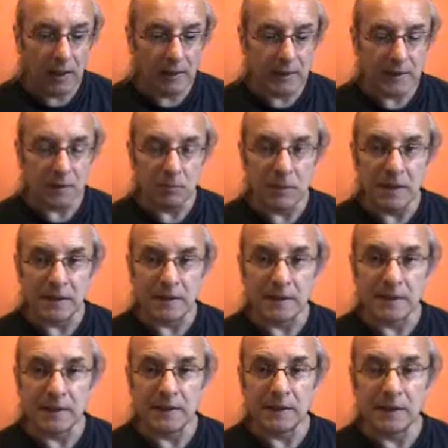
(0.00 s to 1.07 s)
It doesn't mean to
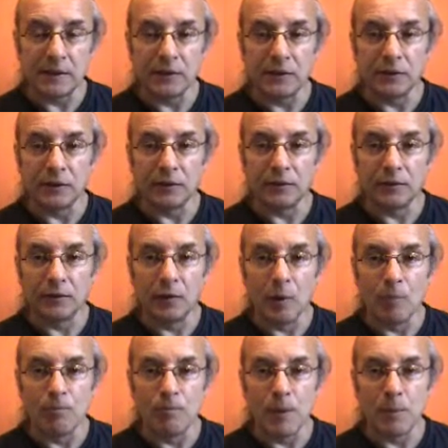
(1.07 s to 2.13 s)
say that you're
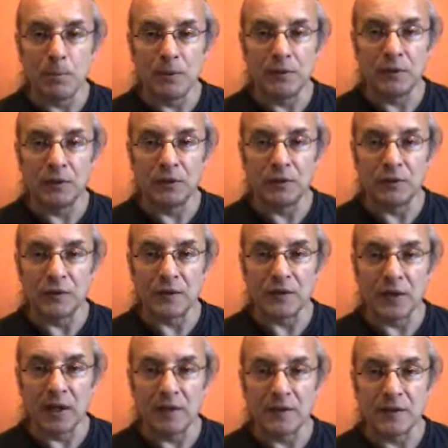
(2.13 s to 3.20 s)
omnipotent in the
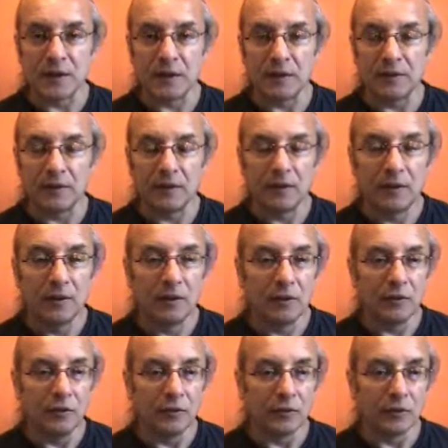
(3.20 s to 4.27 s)
sense that
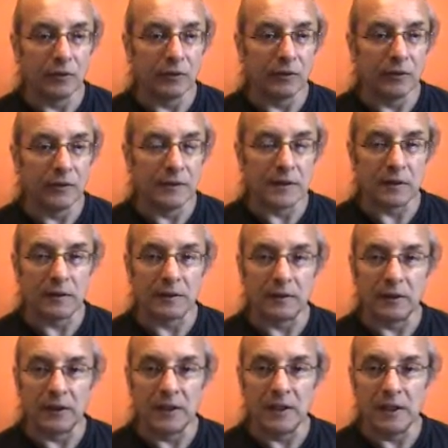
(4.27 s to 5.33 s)
you're this little